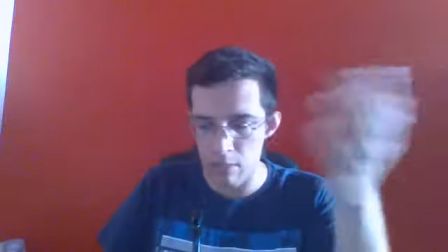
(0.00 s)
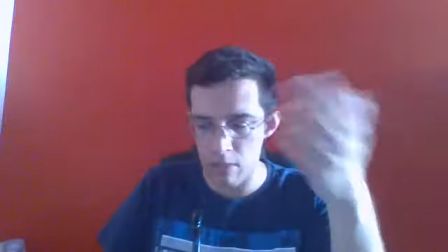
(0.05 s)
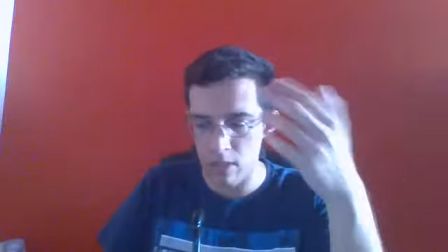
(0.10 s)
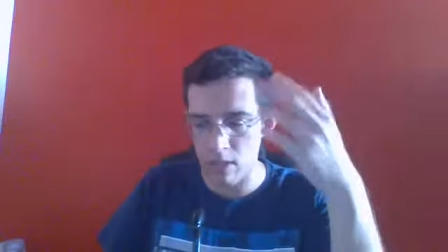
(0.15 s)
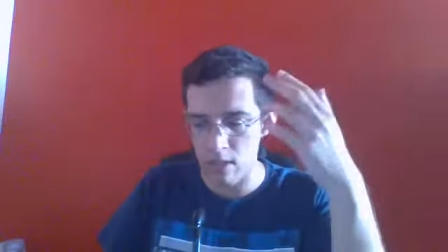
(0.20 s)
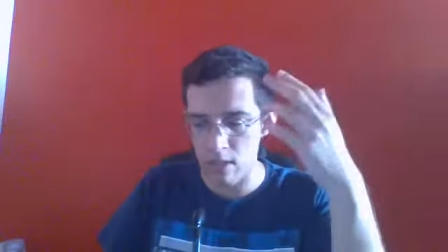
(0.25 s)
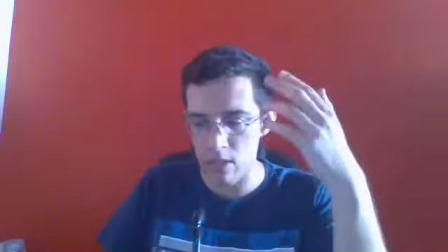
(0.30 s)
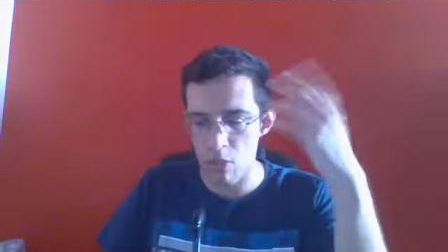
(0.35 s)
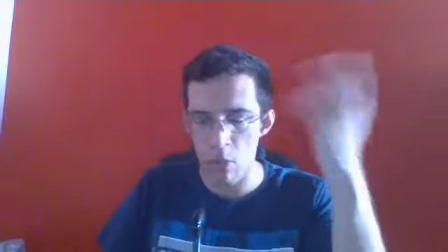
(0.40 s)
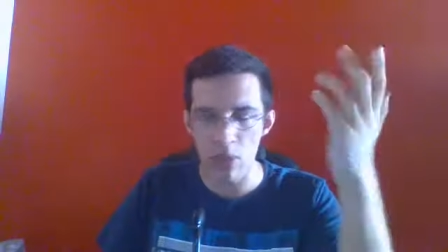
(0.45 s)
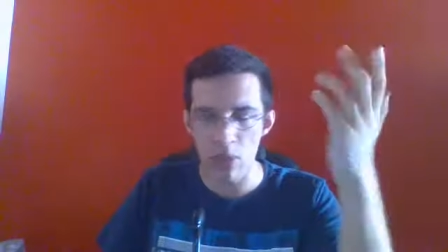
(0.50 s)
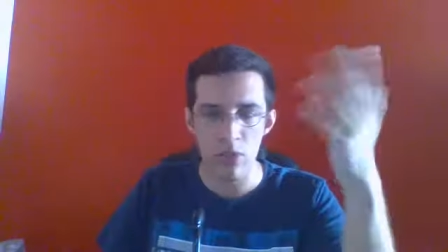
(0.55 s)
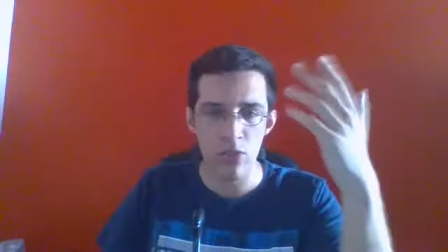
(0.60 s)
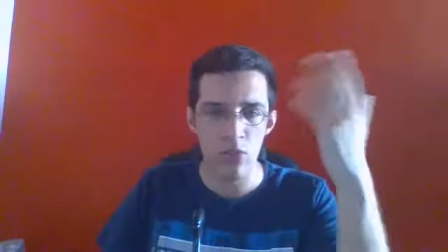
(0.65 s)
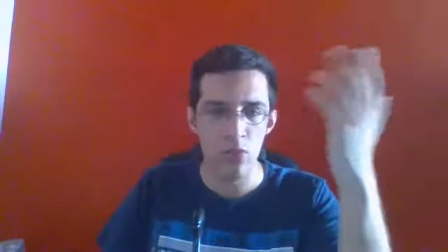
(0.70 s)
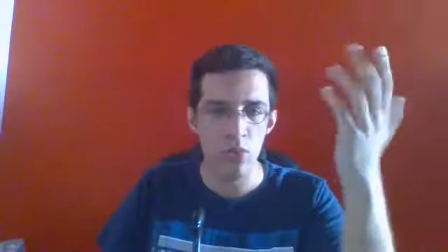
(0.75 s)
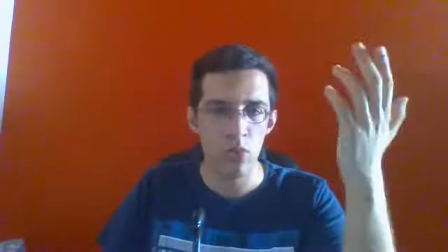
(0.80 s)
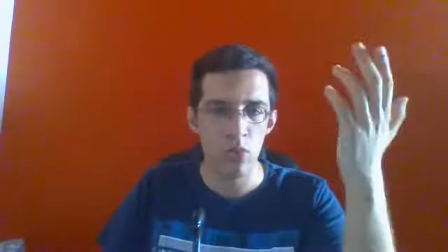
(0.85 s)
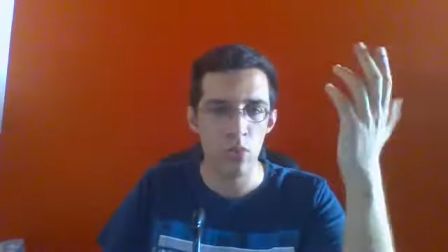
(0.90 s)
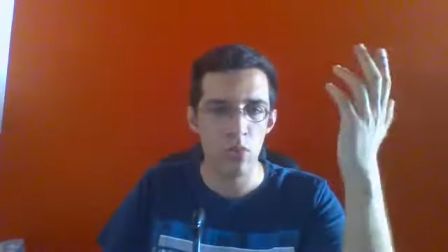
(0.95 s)
but the ones
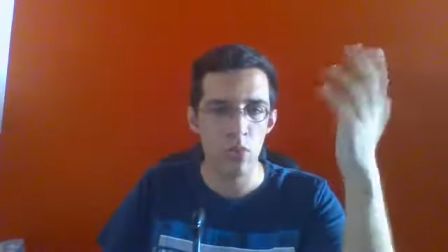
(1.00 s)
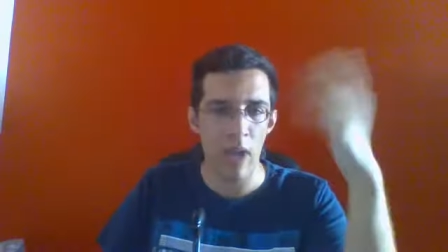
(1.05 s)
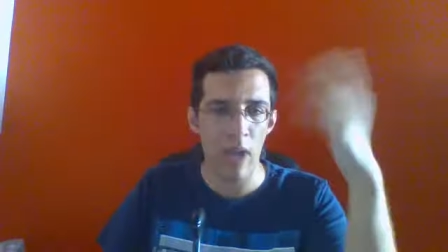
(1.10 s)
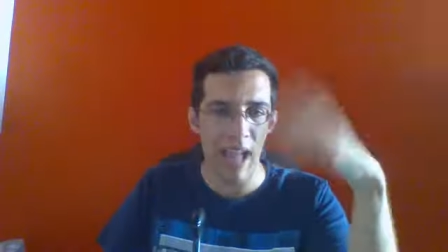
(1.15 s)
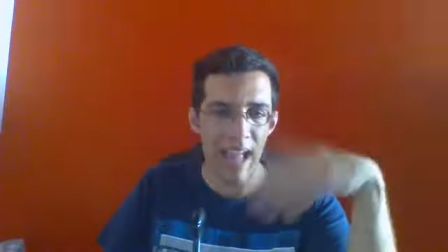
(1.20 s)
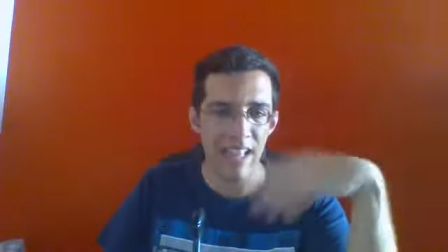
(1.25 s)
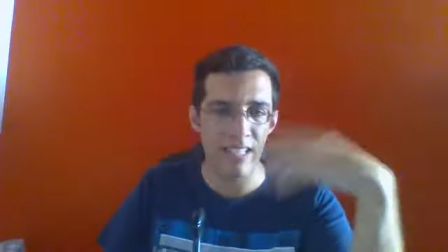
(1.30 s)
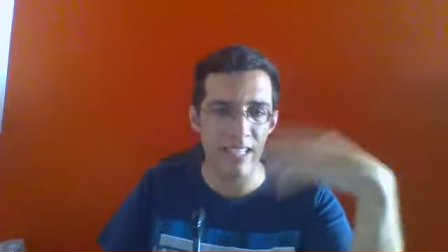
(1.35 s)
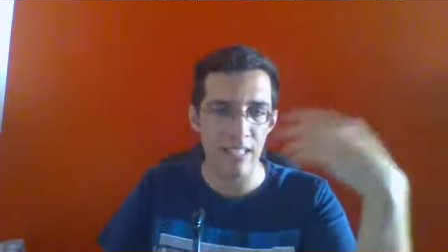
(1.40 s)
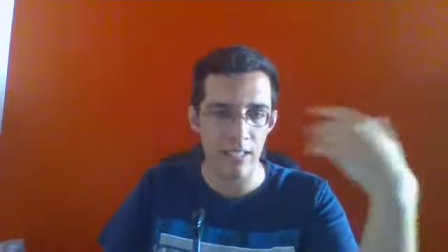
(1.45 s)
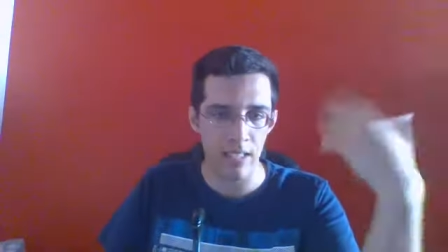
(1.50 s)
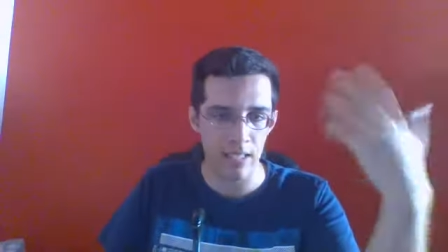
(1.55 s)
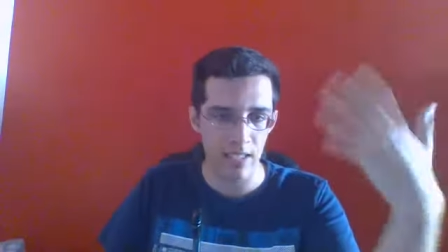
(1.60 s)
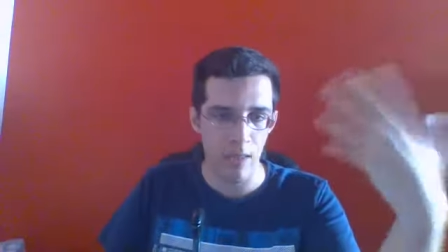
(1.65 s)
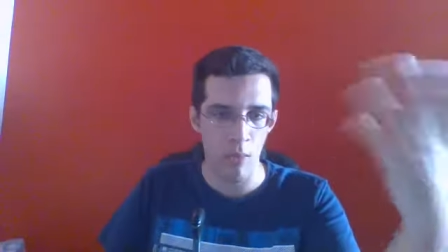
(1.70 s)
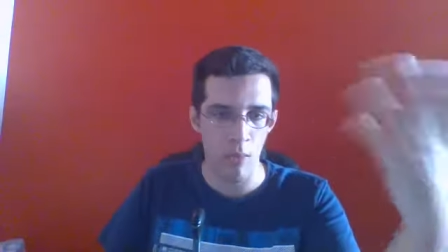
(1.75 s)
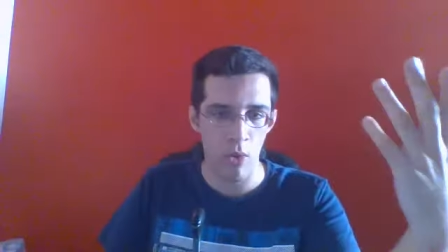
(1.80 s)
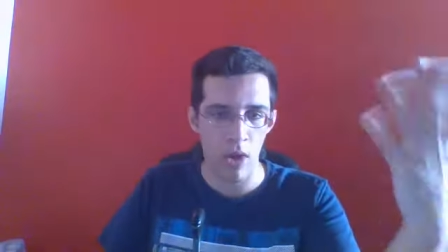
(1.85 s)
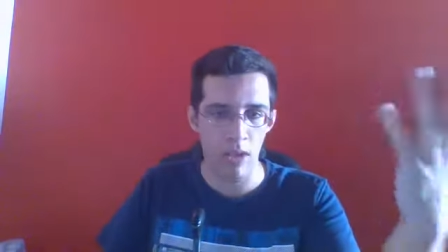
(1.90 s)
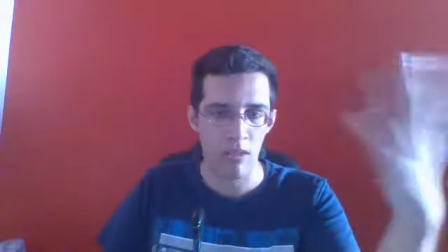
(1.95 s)
who asked the
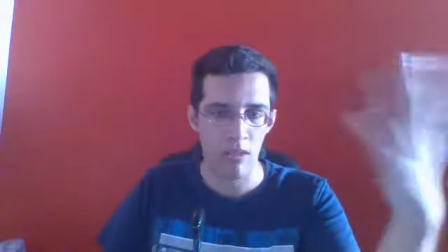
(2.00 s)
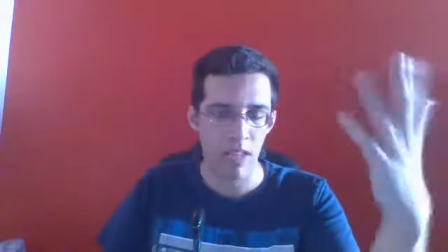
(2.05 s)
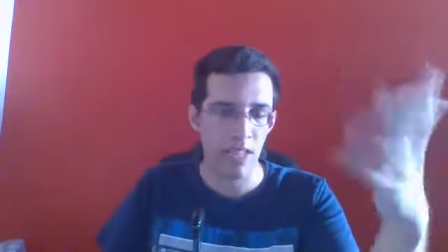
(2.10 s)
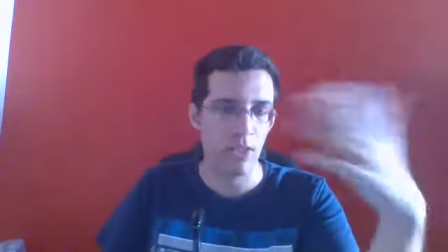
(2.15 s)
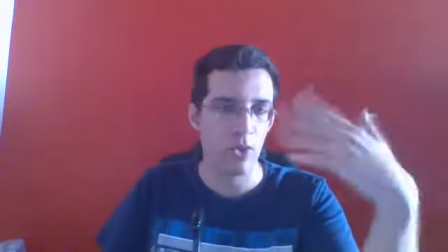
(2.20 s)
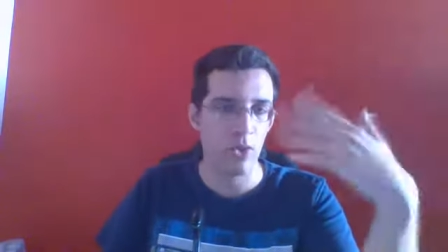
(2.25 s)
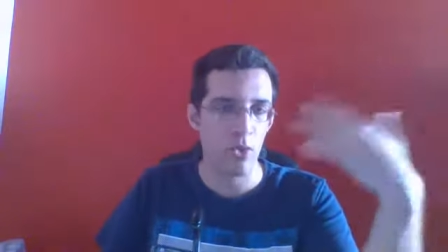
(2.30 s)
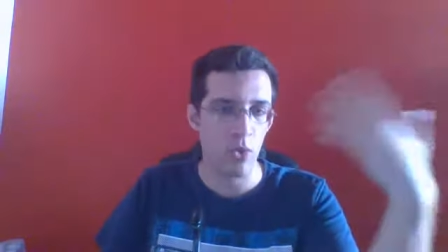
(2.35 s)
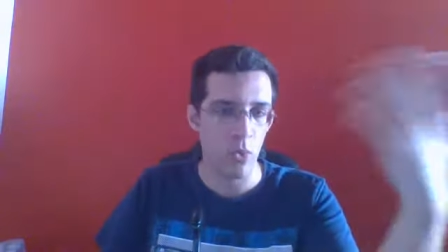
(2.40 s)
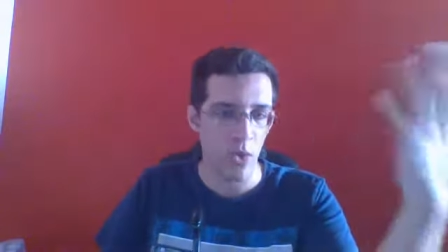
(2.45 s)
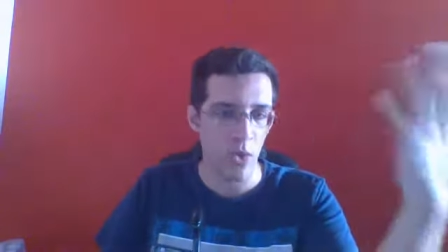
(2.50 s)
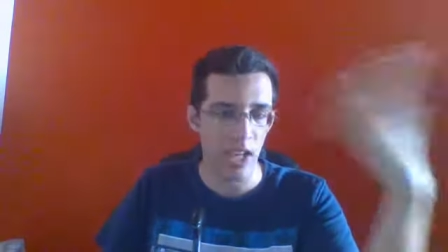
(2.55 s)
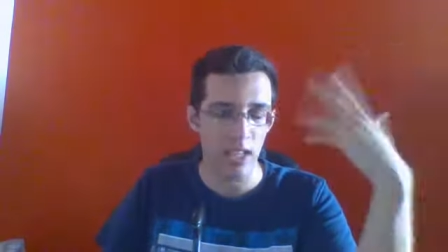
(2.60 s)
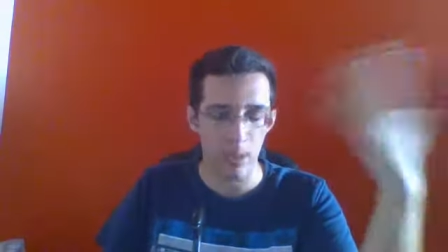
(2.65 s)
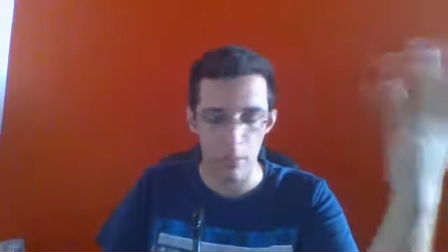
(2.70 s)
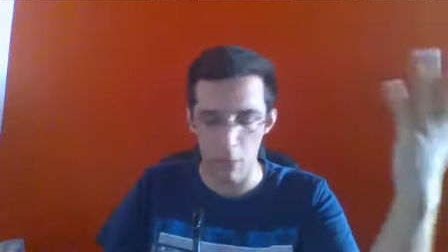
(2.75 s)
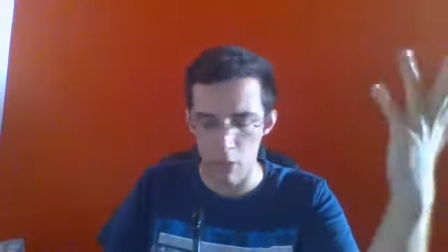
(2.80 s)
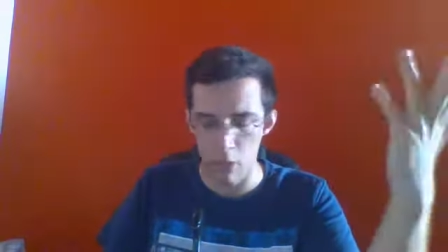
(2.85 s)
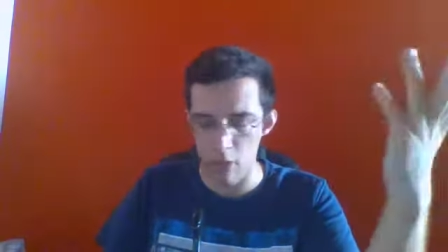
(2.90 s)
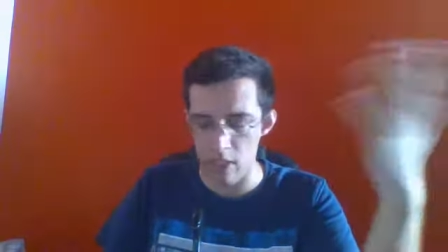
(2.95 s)
samurai clan to create
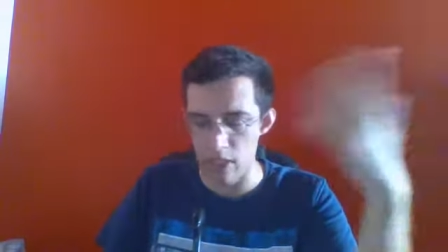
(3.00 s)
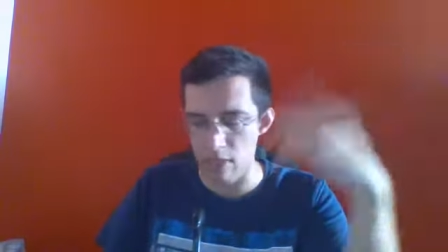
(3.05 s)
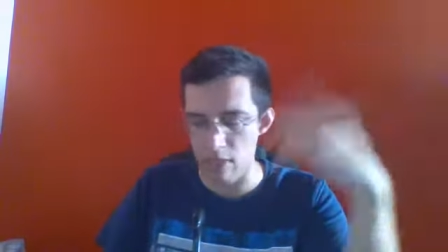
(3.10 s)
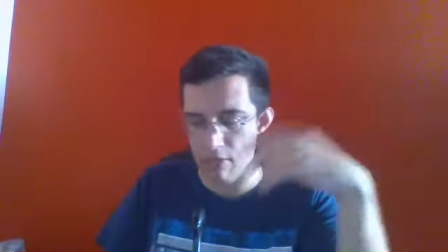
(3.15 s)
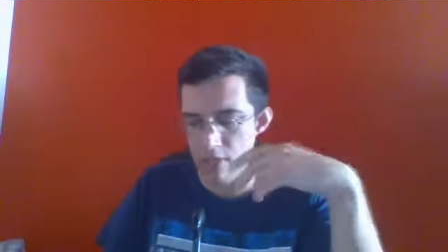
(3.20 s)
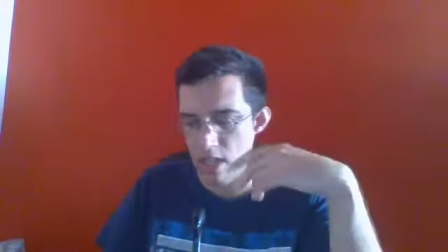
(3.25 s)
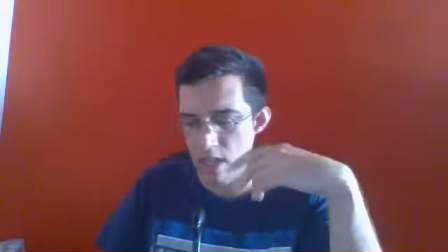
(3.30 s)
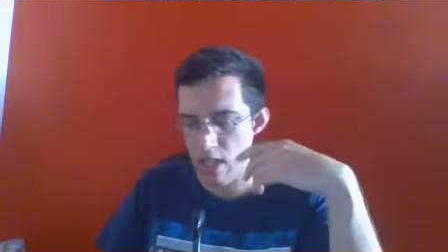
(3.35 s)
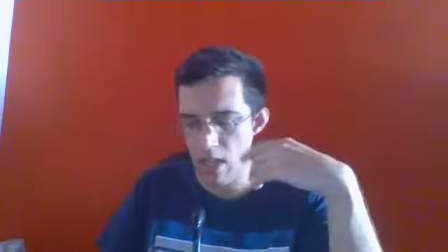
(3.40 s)
the Poneglyphs.